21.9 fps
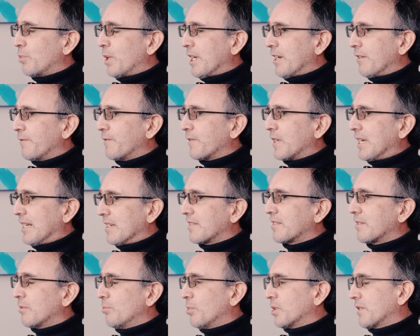we have
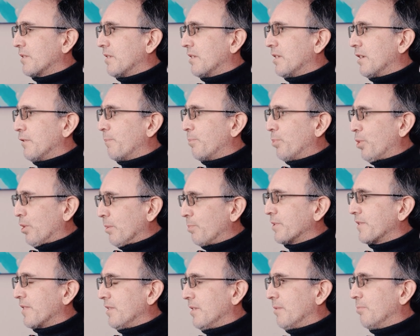customers that have
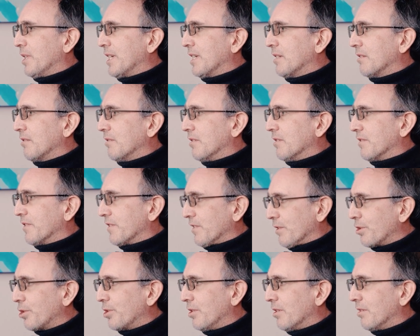purposely made a
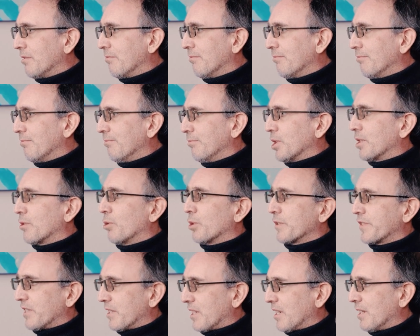decision
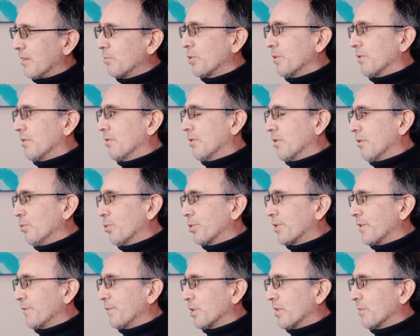because they came to the
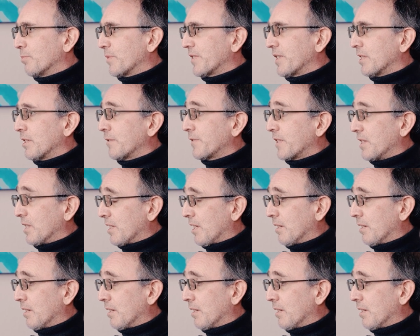conclusion for themselves they